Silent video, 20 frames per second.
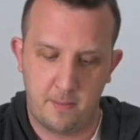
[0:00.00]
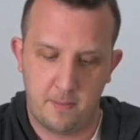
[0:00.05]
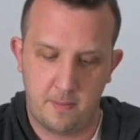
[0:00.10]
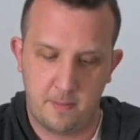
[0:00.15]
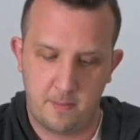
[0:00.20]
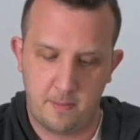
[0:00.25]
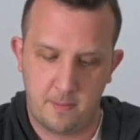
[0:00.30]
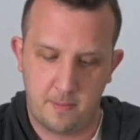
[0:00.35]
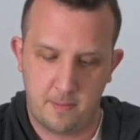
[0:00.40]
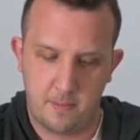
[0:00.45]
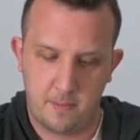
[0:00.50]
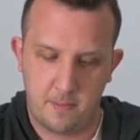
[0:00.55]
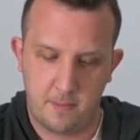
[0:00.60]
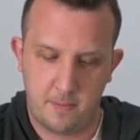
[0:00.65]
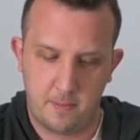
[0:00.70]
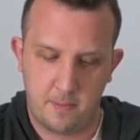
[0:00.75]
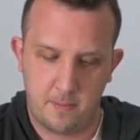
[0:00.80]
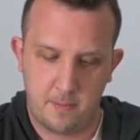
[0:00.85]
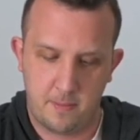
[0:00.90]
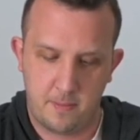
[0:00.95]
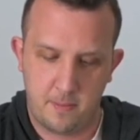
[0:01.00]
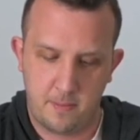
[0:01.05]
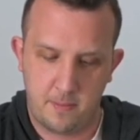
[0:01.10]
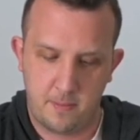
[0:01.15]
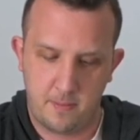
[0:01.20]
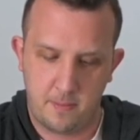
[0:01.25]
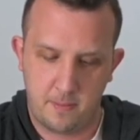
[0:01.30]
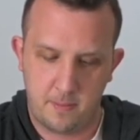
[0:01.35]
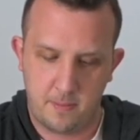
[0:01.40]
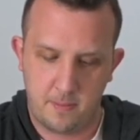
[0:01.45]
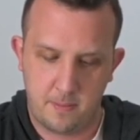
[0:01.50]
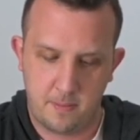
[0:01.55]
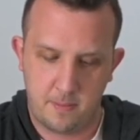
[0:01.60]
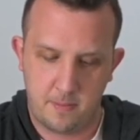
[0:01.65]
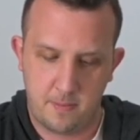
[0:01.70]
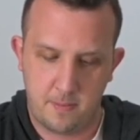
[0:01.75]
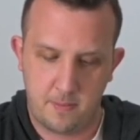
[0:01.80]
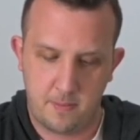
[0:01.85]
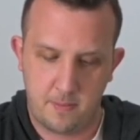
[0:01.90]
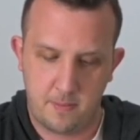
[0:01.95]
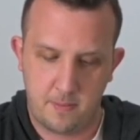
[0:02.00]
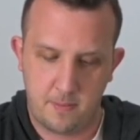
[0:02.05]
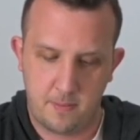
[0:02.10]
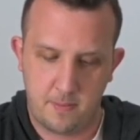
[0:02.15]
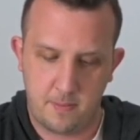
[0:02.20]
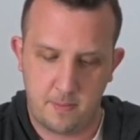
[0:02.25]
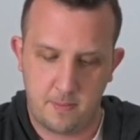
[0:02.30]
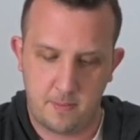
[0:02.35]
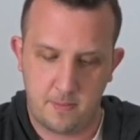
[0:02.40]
Nobody speaks.